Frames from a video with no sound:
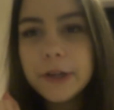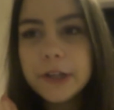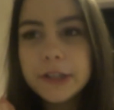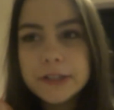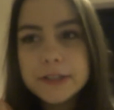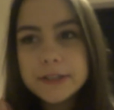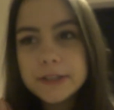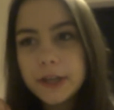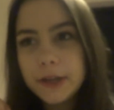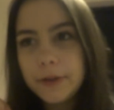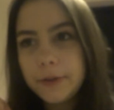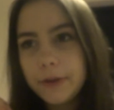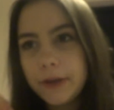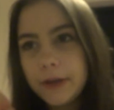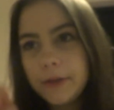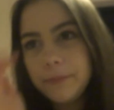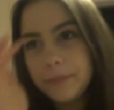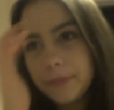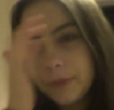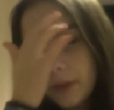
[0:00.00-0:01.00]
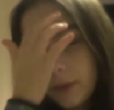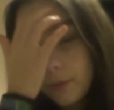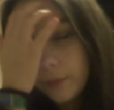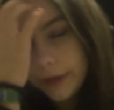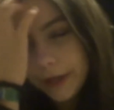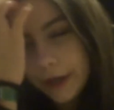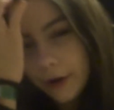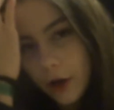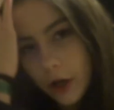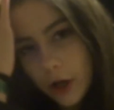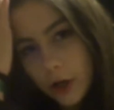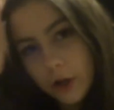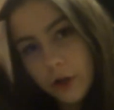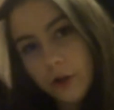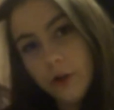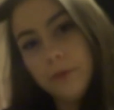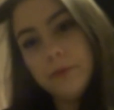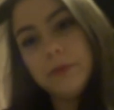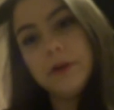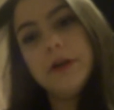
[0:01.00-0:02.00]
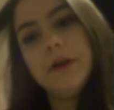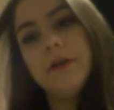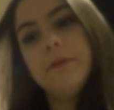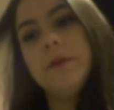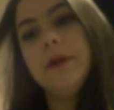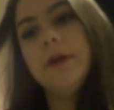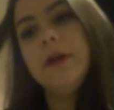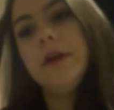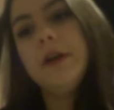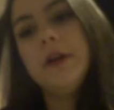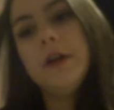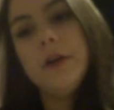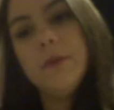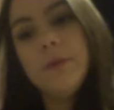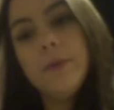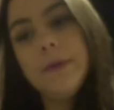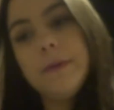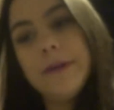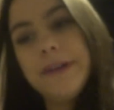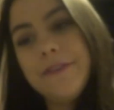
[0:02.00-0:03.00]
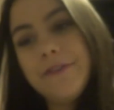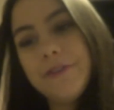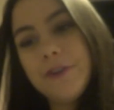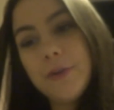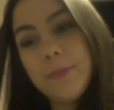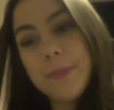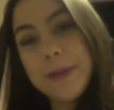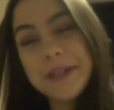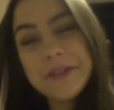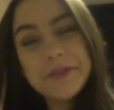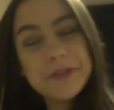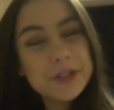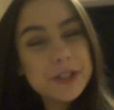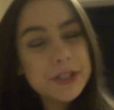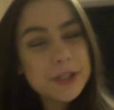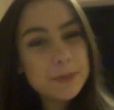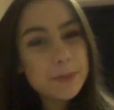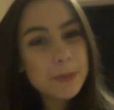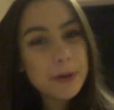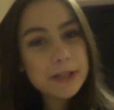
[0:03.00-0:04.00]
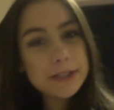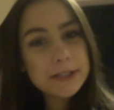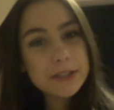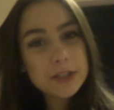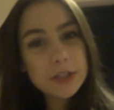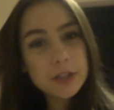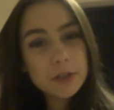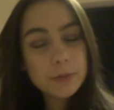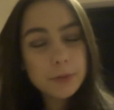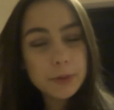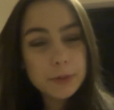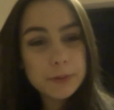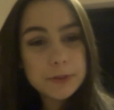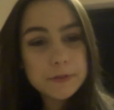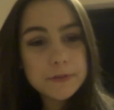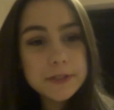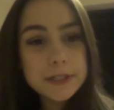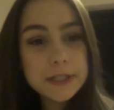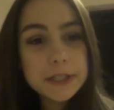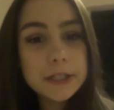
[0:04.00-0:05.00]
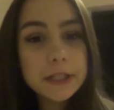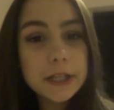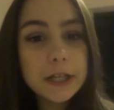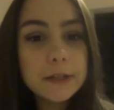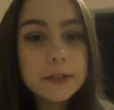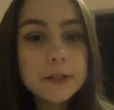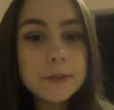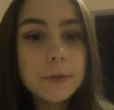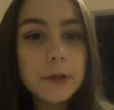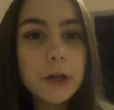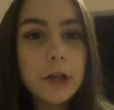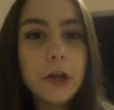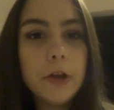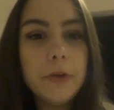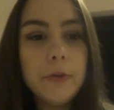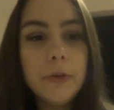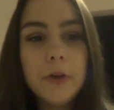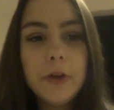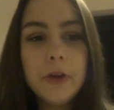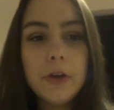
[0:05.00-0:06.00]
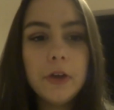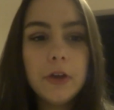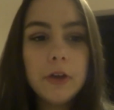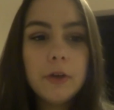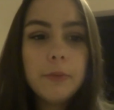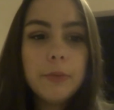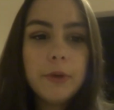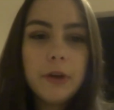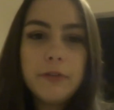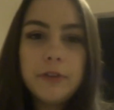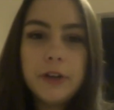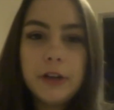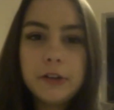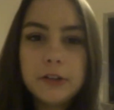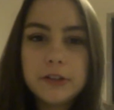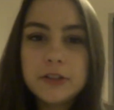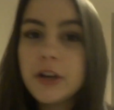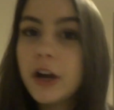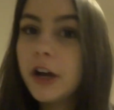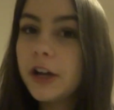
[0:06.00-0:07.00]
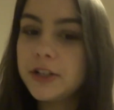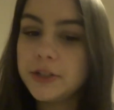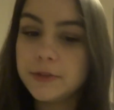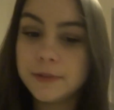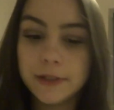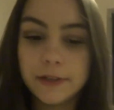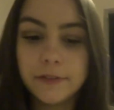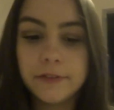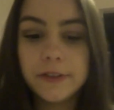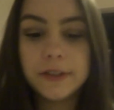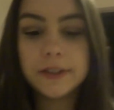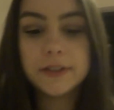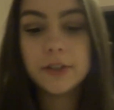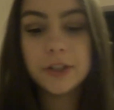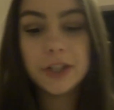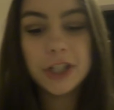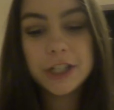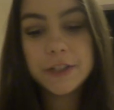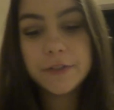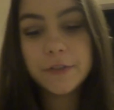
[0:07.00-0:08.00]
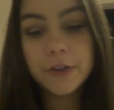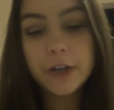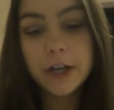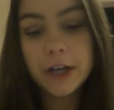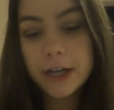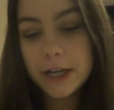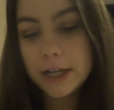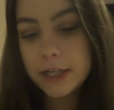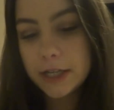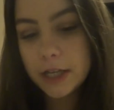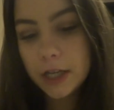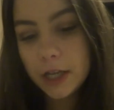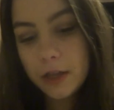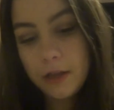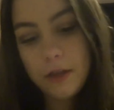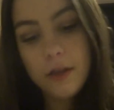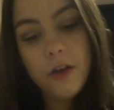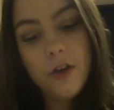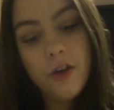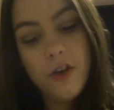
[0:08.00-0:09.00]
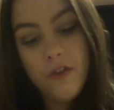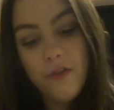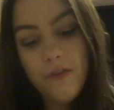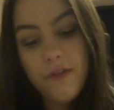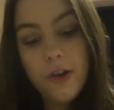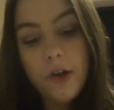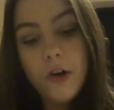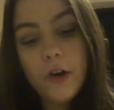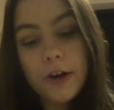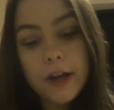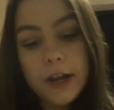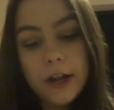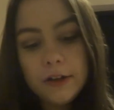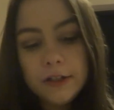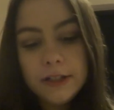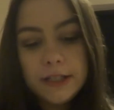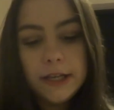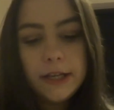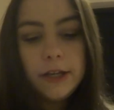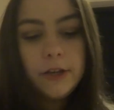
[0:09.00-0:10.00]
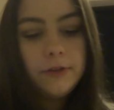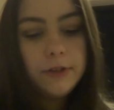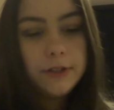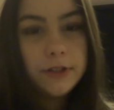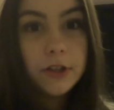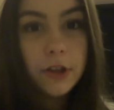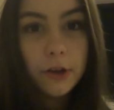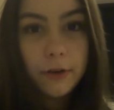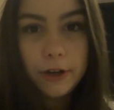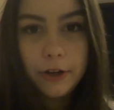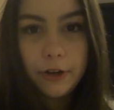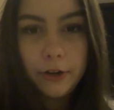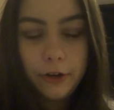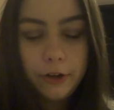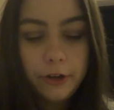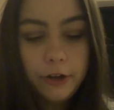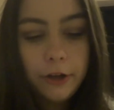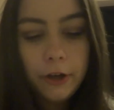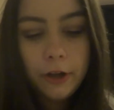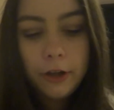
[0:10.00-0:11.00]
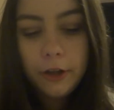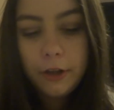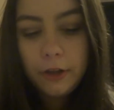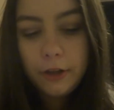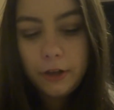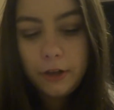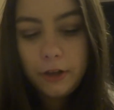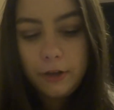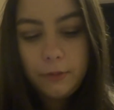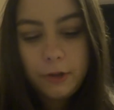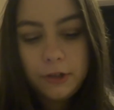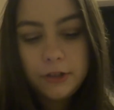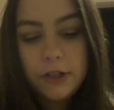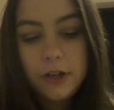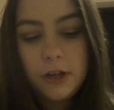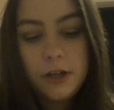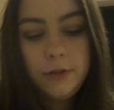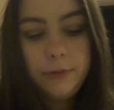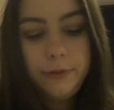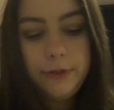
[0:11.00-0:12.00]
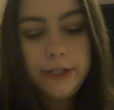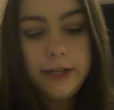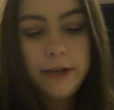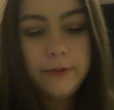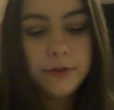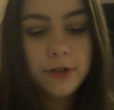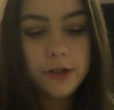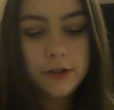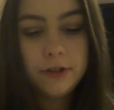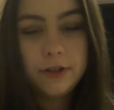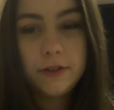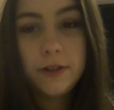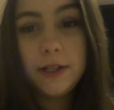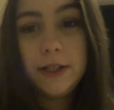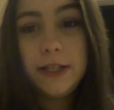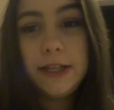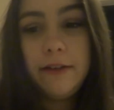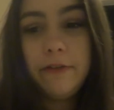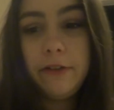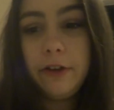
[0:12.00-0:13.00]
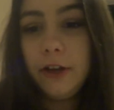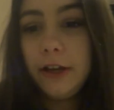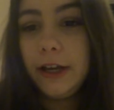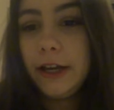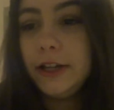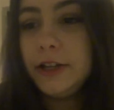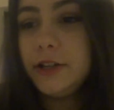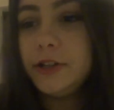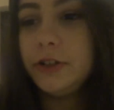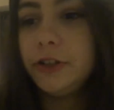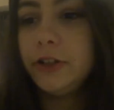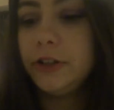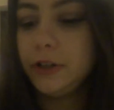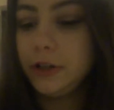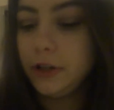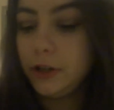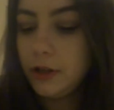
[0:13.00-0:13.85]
So we're now home. We went for a Pizza Express, as you can probably have seen in the clips below, but I've now got tidy up and everything, so I just thought I'd vlog now just to let you know what's going on. I'll tidy up at the same time, so I'm never going to get it done.